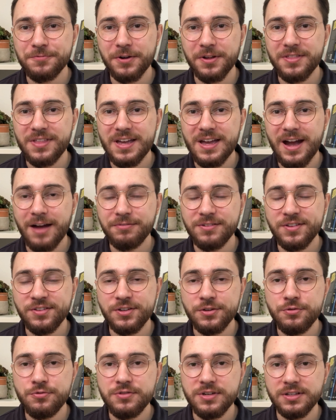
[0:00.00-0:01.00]
where they have to
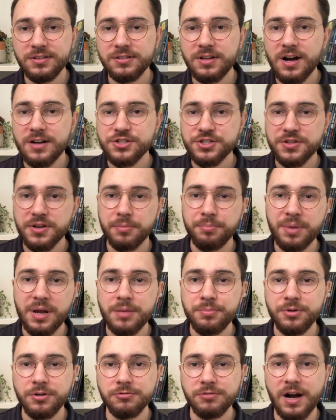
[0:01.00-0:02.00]
see who can launch their
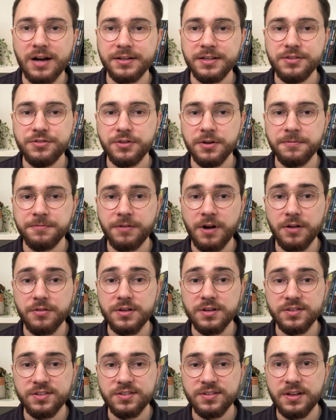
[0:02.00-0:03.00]
paper rocket the
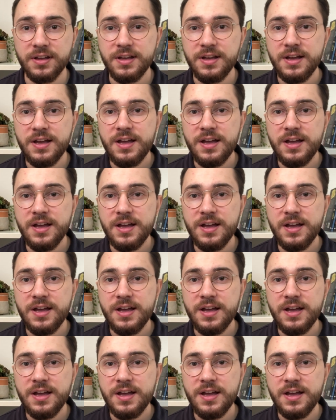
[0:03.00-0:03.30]
farthest.